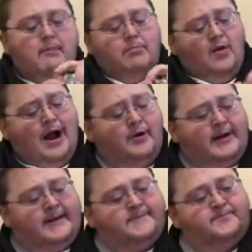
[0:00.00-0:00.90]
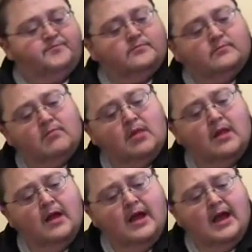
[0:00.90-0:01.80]
brownie
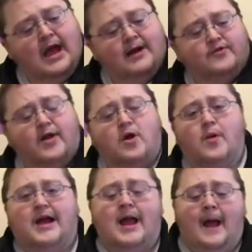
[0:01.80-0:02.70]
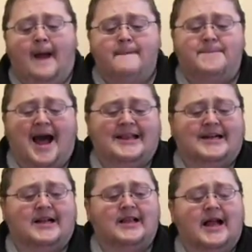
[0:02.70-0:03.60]
after a quick
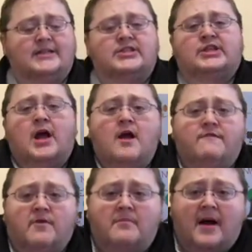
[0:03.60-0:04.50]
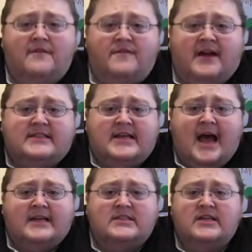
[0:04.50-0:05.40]
palate cleanse from my
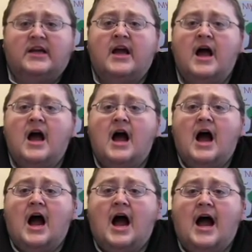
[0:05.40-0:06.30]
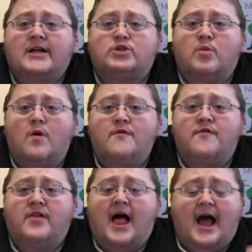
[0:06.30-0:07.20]
fantastic Hydro
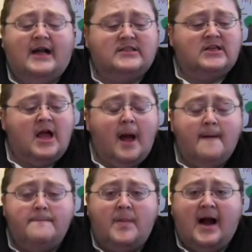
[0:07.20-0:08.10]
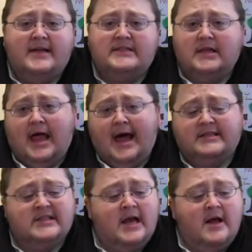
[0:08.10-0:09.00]
Flask pint
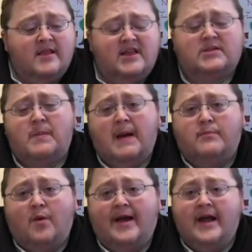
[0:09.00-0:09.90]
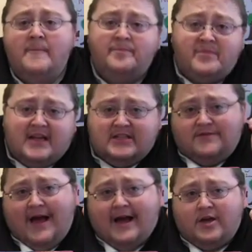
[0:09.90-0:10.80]
glass. This bad boy
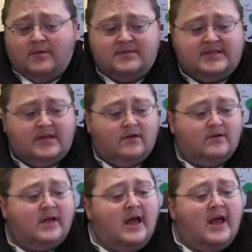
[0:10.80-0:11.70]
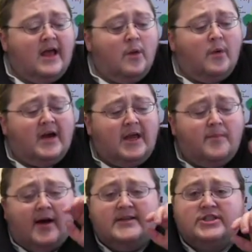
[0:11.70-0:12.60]
is vacuum sealed. It will
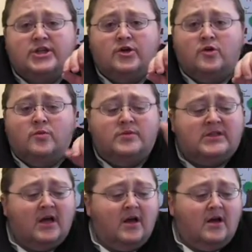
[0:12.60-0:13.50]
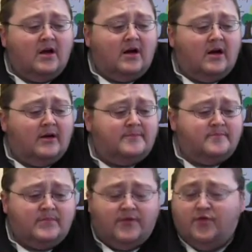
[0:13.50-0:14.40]
keep ice cubes
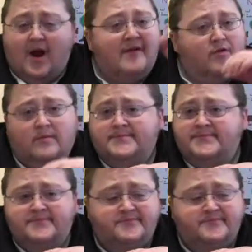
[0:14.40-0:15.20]
forever.